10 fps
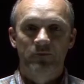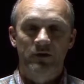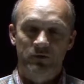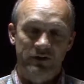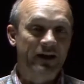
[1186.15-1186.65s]

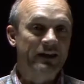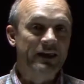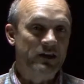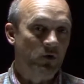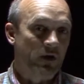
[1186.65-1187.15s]
it was like a
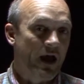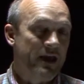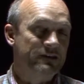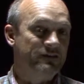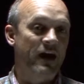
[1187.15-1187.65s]
needle in a
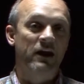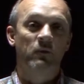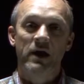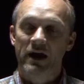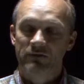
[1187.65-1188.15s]
haystack, and
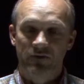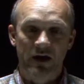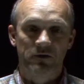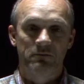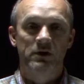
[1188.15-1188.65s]
we hadn't
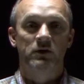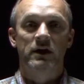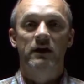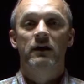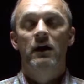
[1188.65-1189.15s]
found a
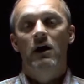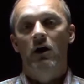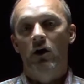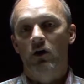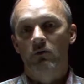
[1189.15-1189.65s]
building,
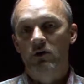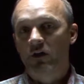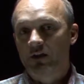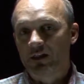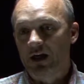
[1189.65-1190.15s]

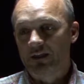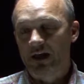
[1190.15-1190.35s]
nothing like